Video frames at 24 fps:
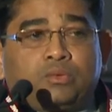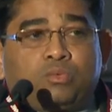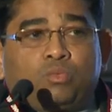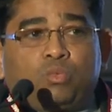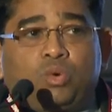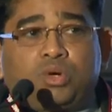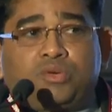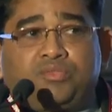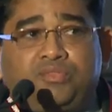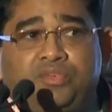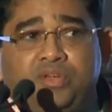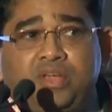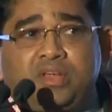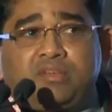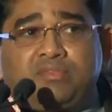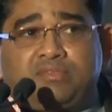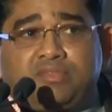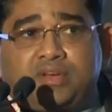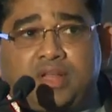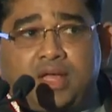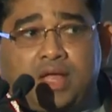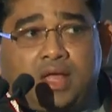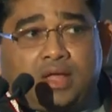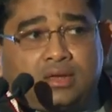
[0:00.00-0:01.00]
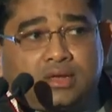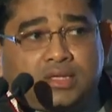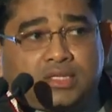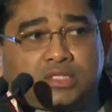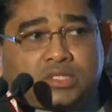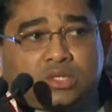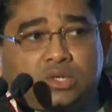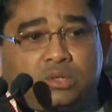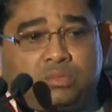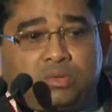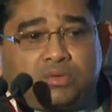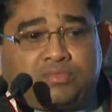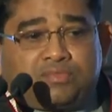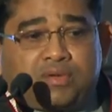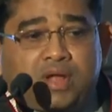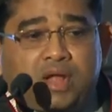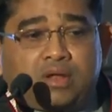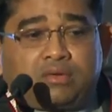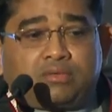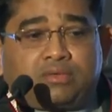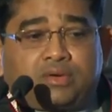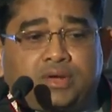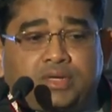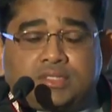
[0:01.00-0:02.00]
What we have done as Global
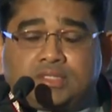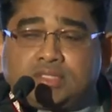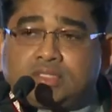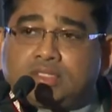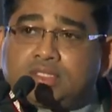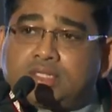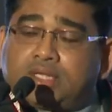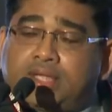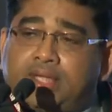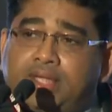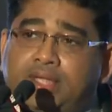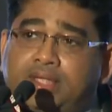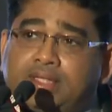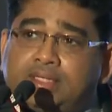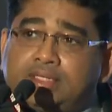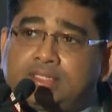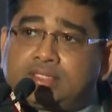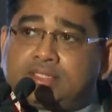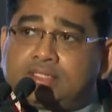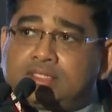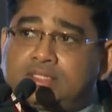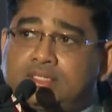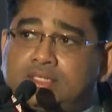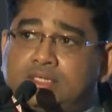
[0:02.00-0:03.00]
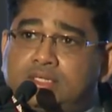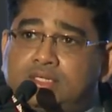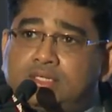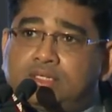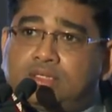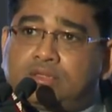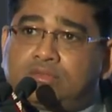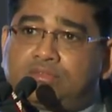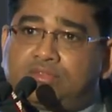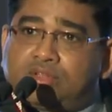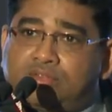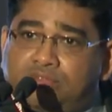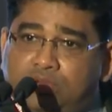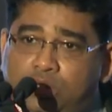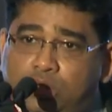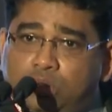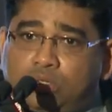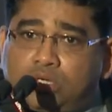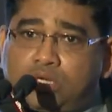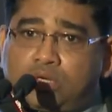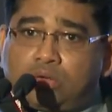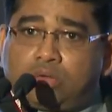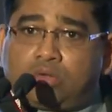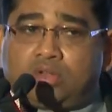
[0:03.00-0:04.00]
Foundries is we've
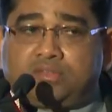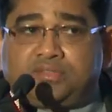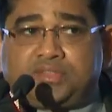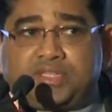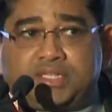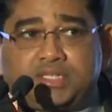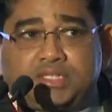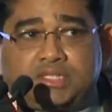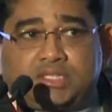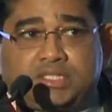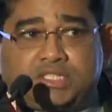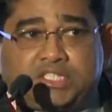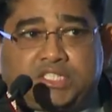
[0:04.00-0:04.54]
looked at all of these